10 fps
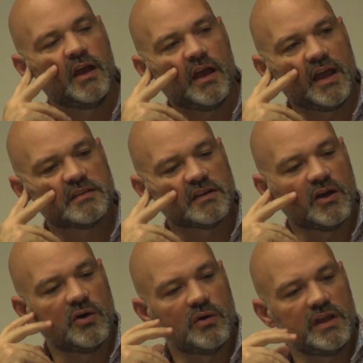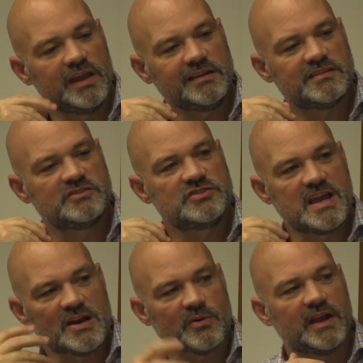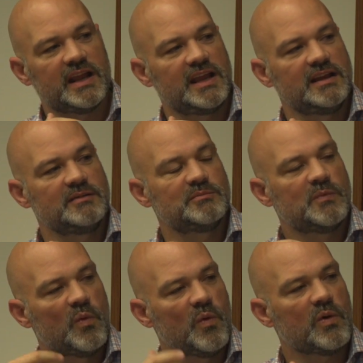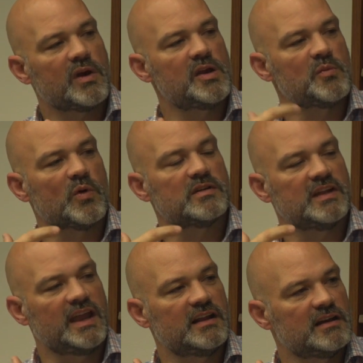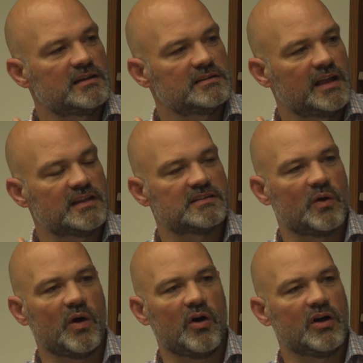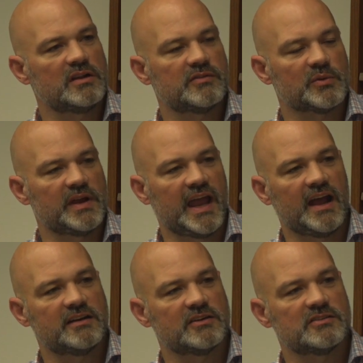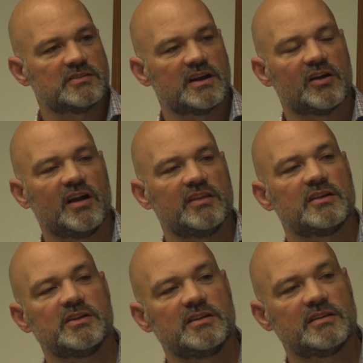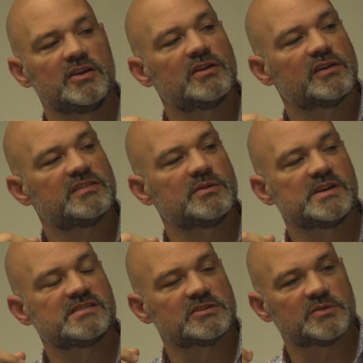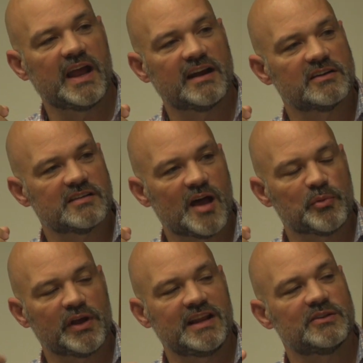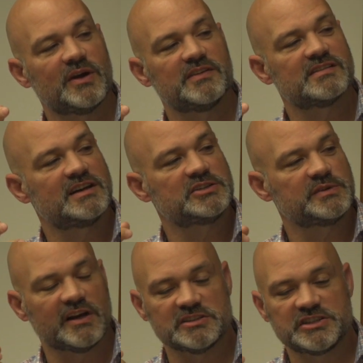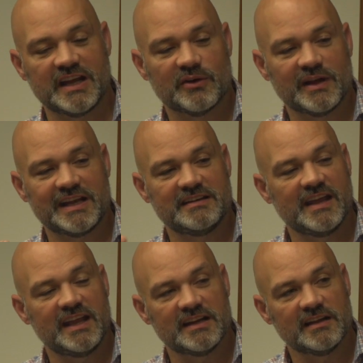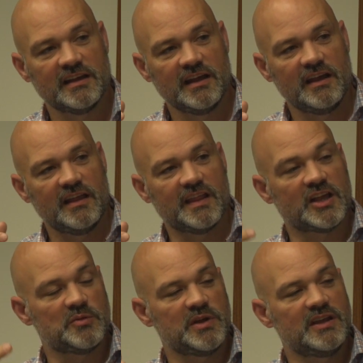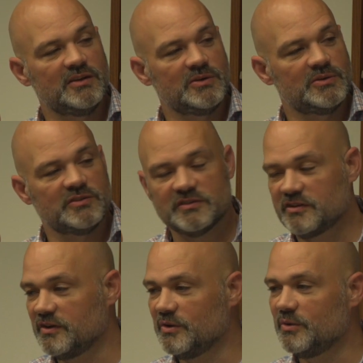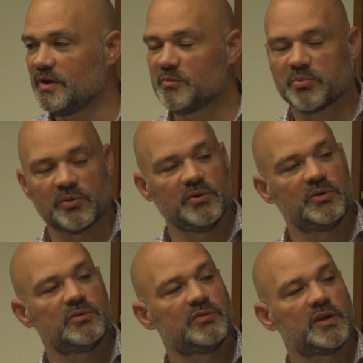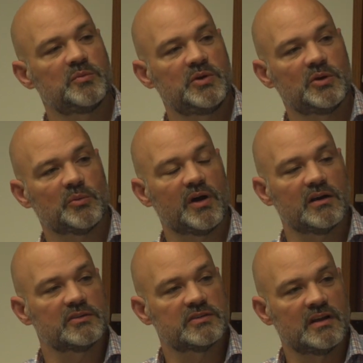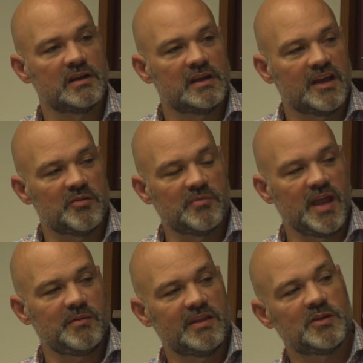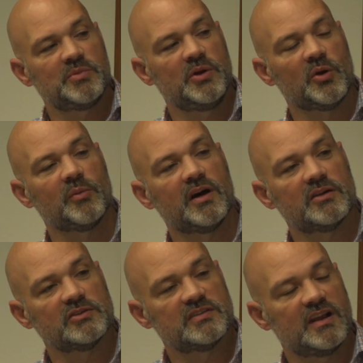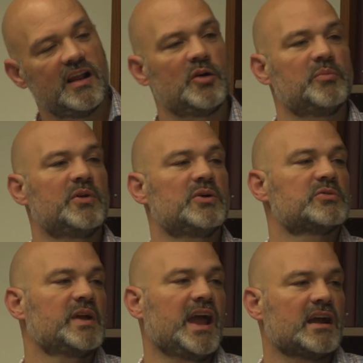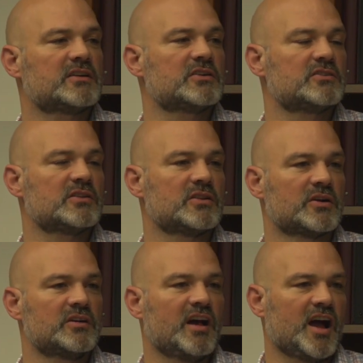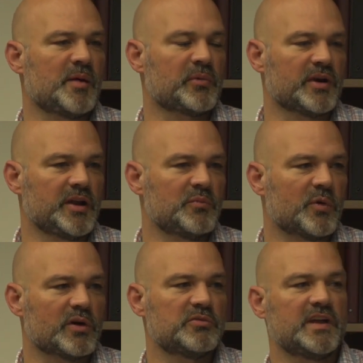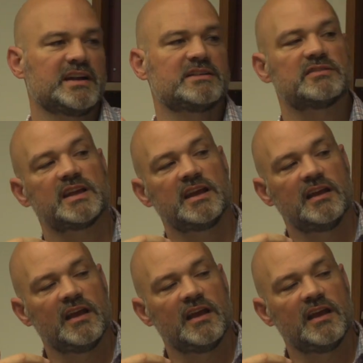And so it's generating more and more data. And so all of the reactors that are the university research reactors operating throughout this country are generating data that could be used to improve the computer models. And maybe the computer models could help those reactors learn to operate more effectively,